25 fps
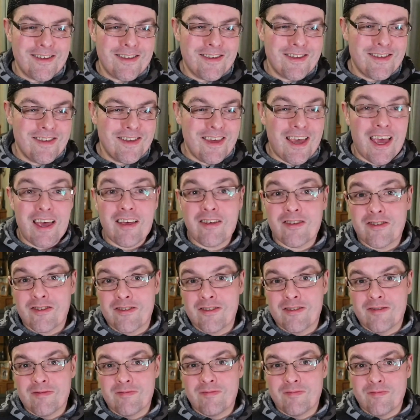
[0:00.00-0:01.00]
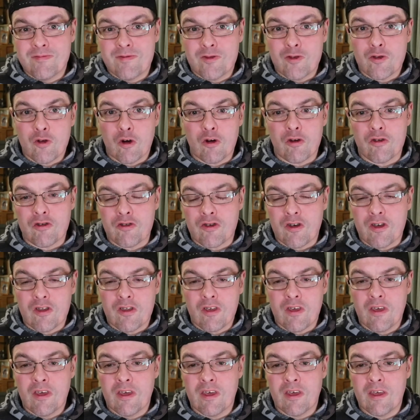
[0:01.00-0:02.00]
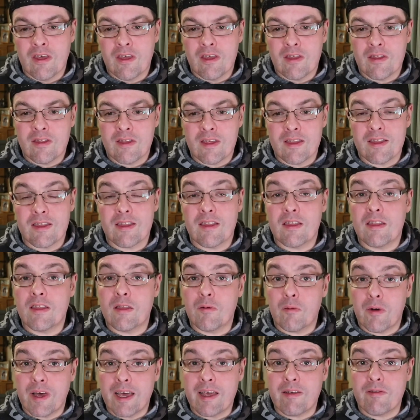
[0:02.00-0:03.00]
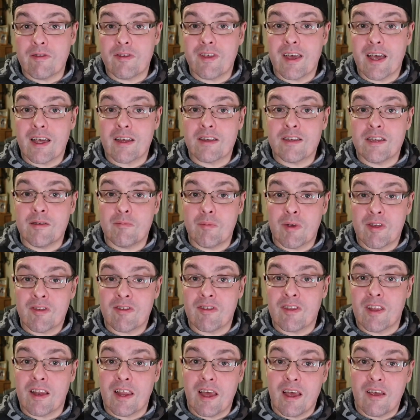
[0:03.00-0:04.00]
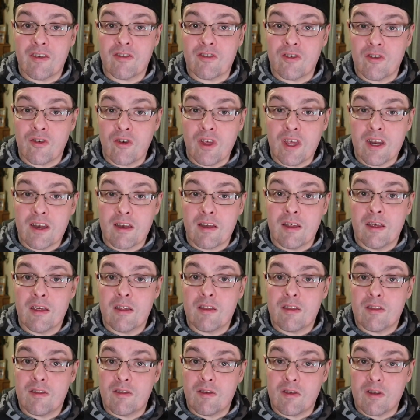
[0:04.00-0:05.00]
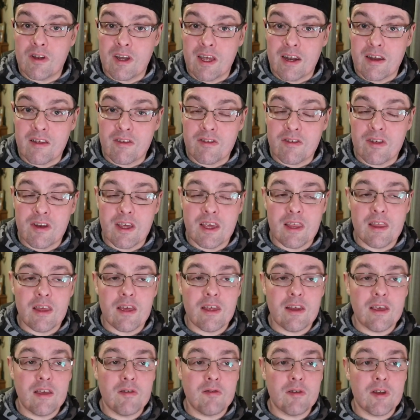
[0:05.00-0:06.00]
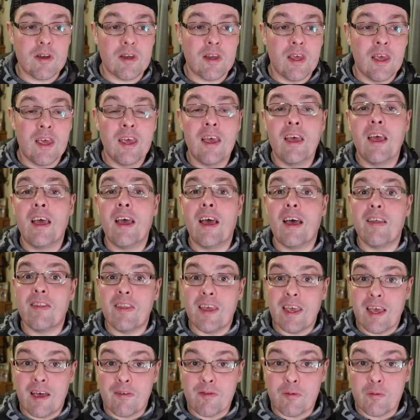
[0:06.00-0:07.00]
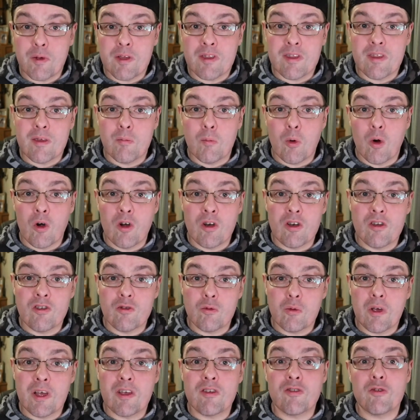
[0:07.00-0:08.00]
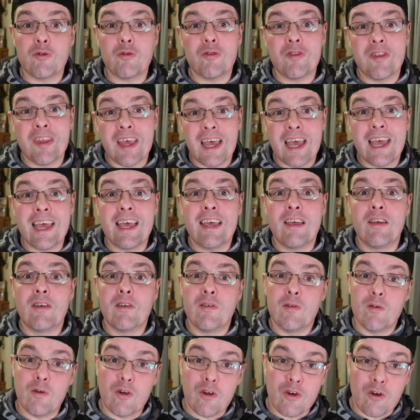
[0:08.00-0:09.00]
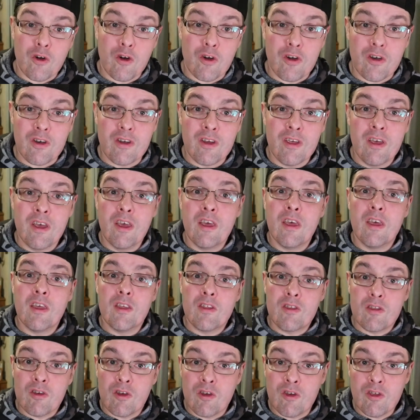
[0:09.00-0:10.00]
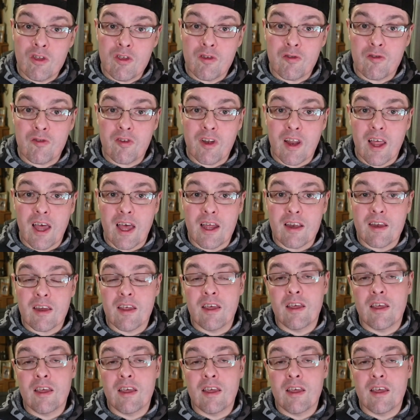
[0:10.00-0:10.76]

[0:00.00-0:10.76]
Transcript: yes, turns out that the wives actually miss the last train to Atlantic City that evening, and they have to wait till the morning as well, so they return to the flat,